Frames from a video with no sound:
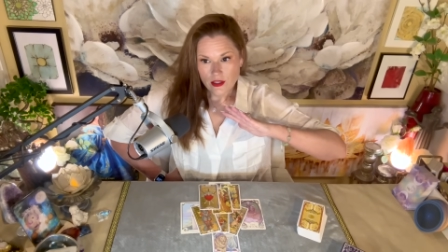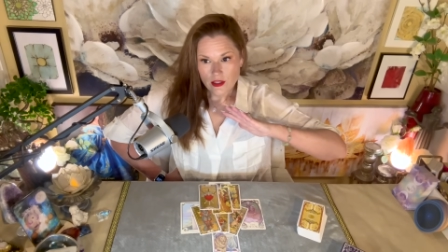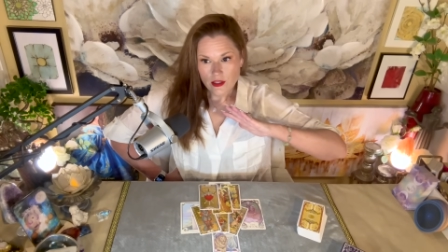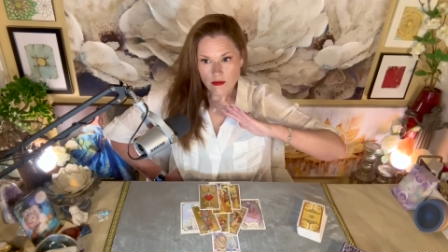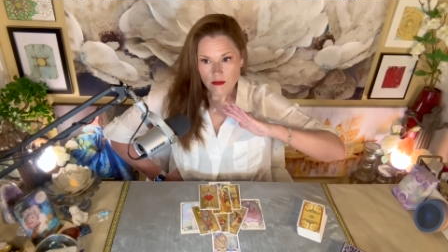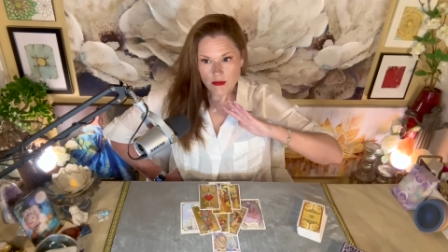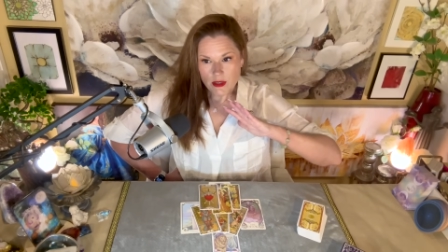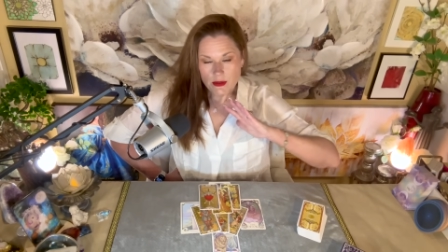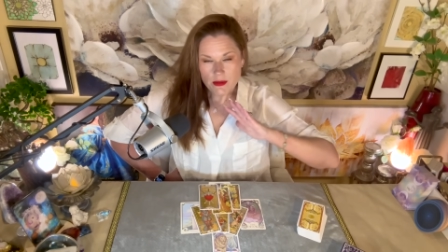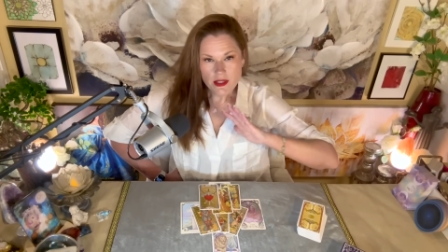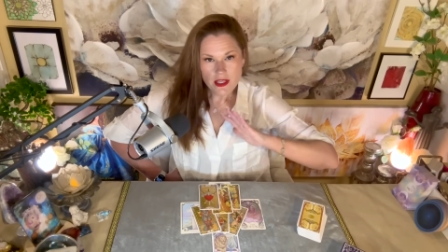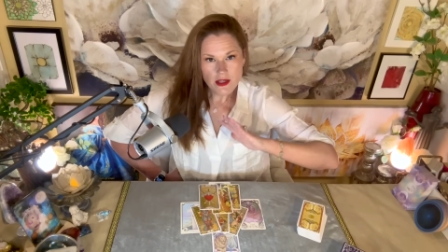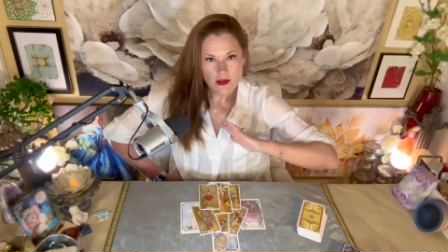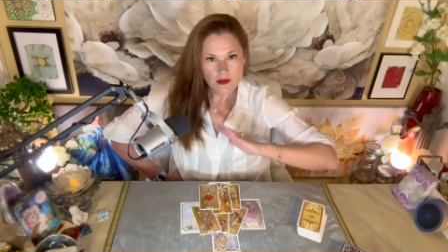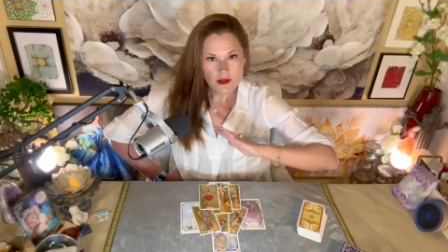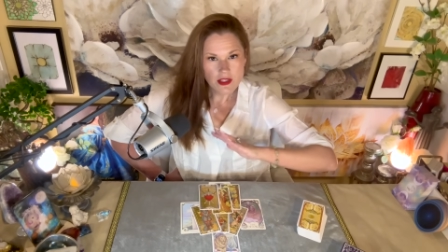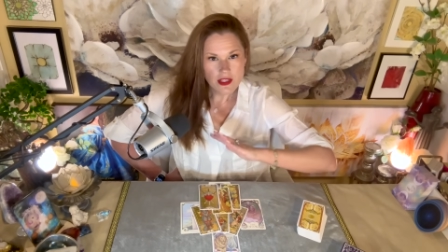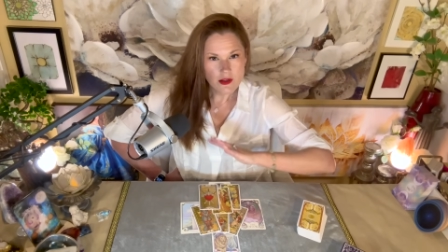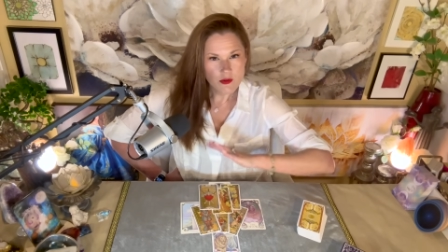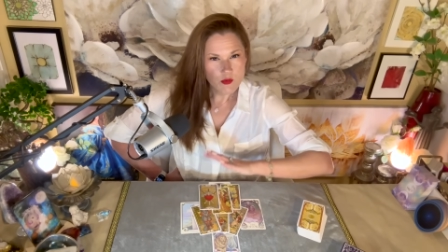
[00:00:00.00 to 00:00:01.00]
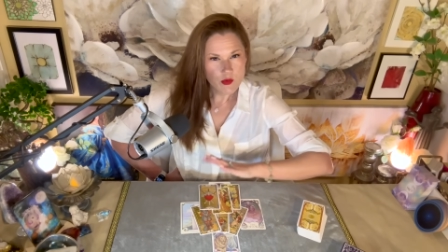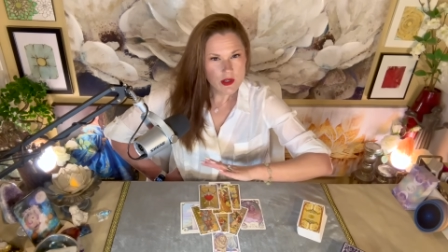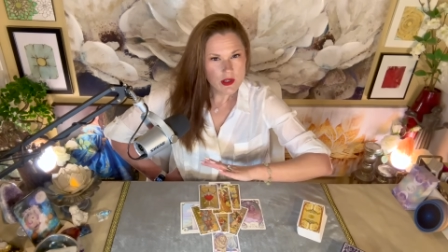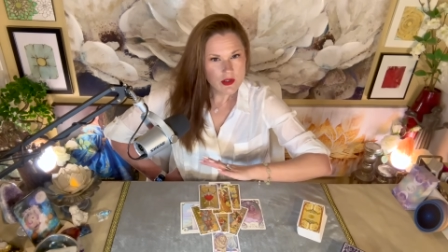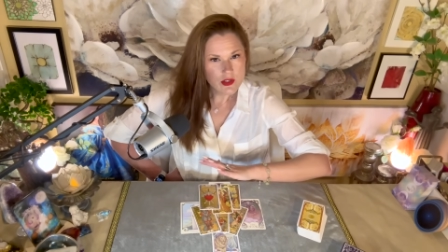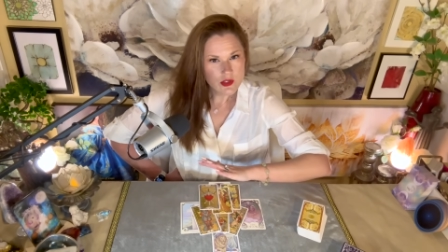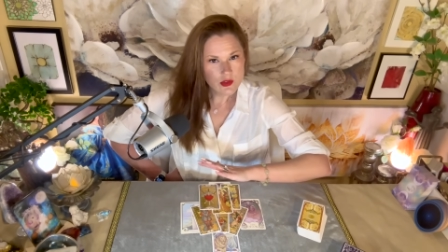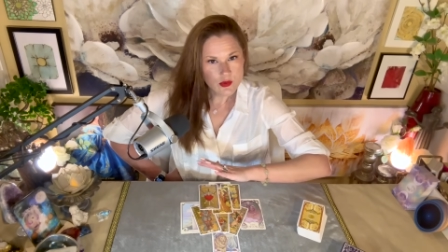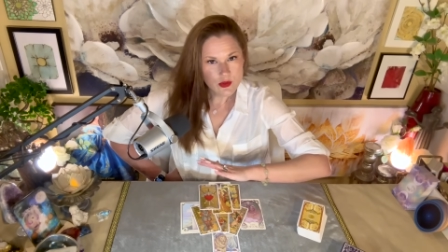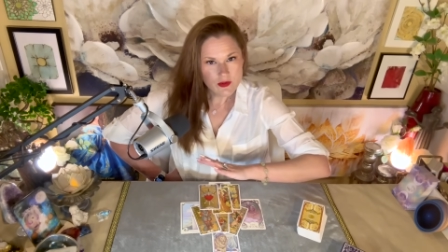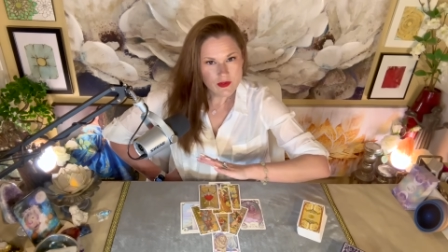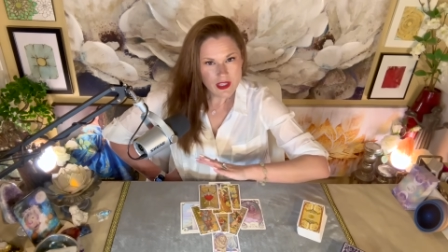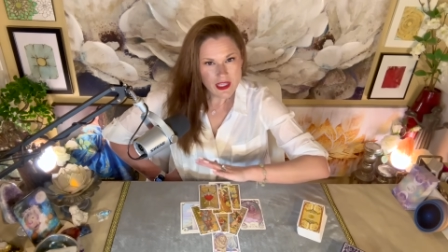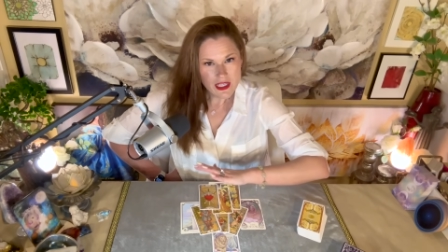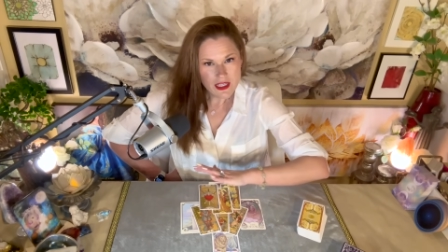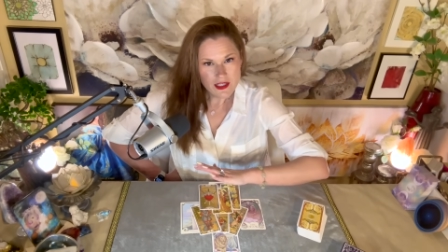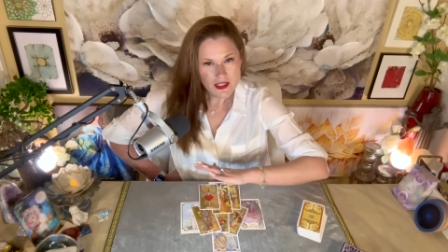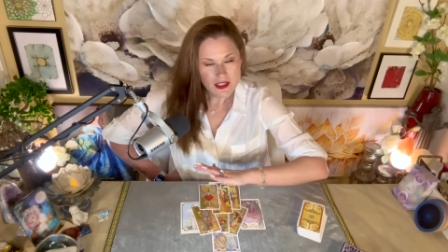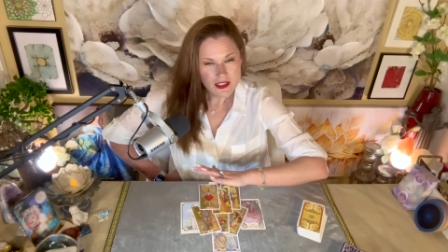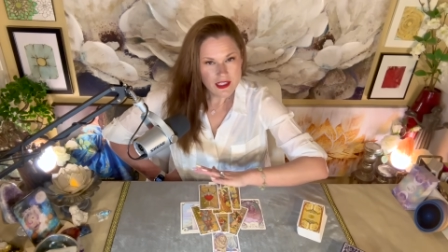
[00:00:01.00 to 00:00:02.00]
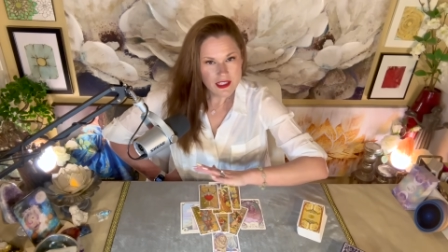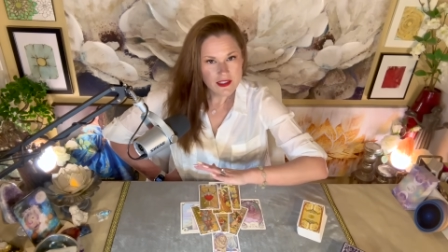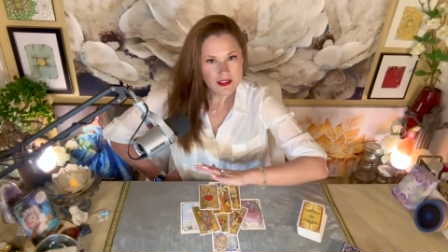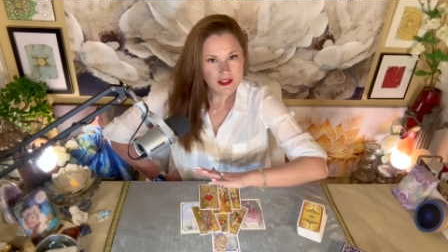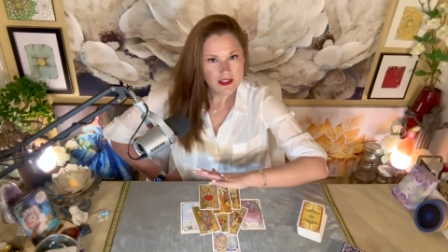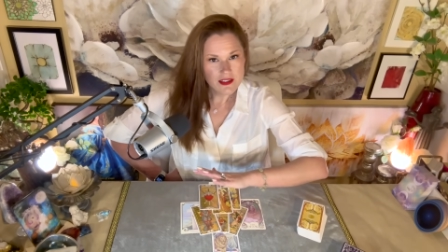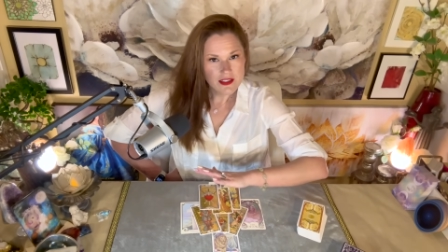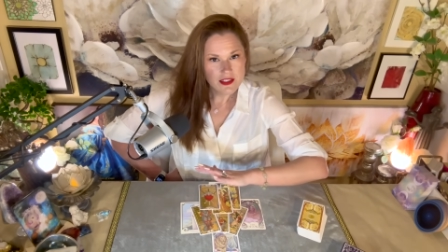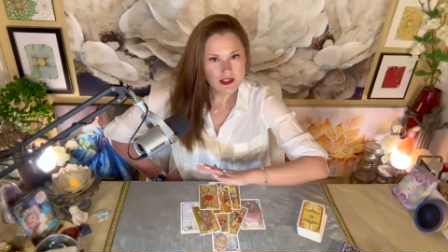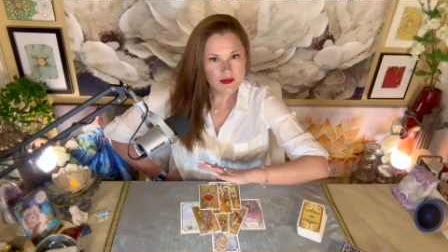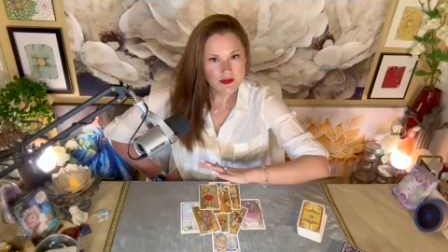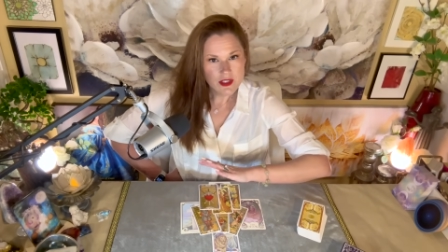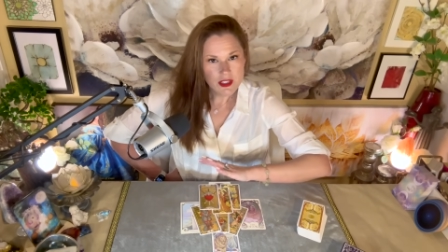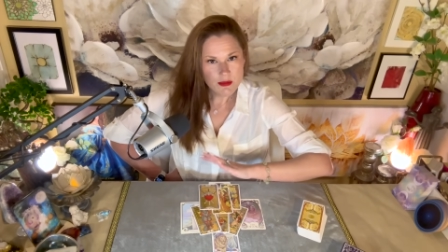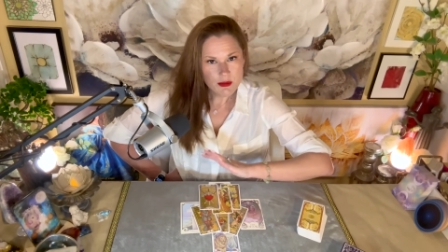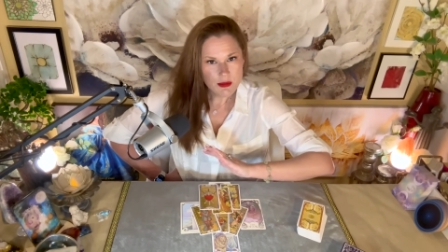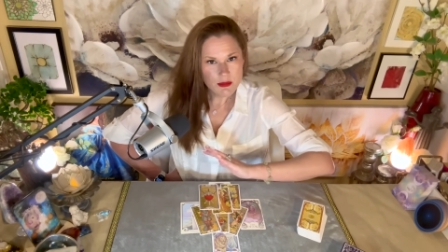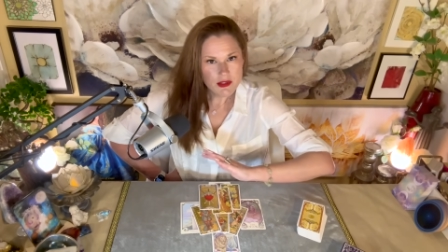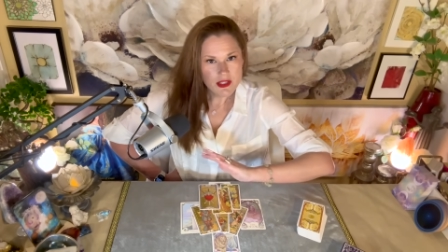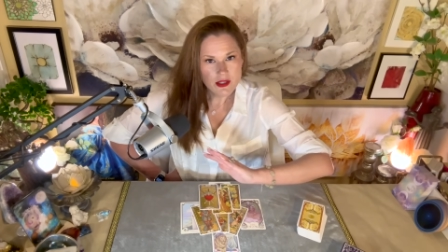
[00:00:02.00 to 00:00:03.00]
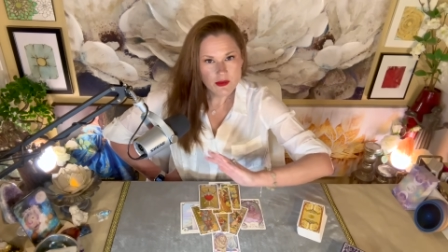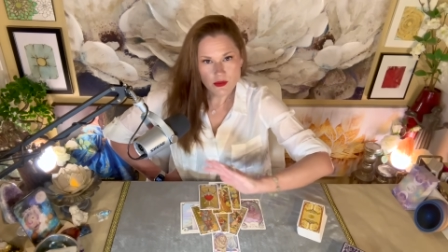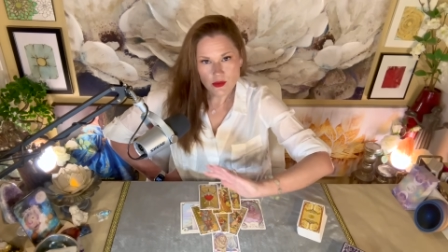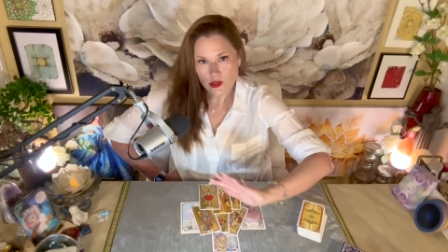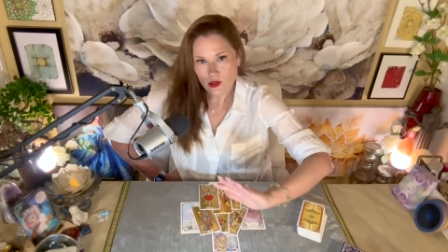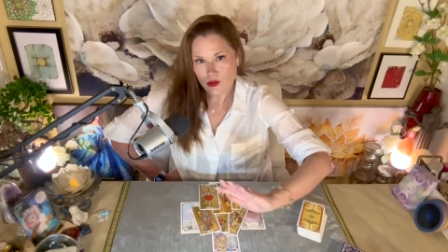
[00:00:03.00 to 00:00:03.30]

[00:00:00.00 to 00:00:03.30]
maybe that that weird sort of ache i can't identify maybe that will go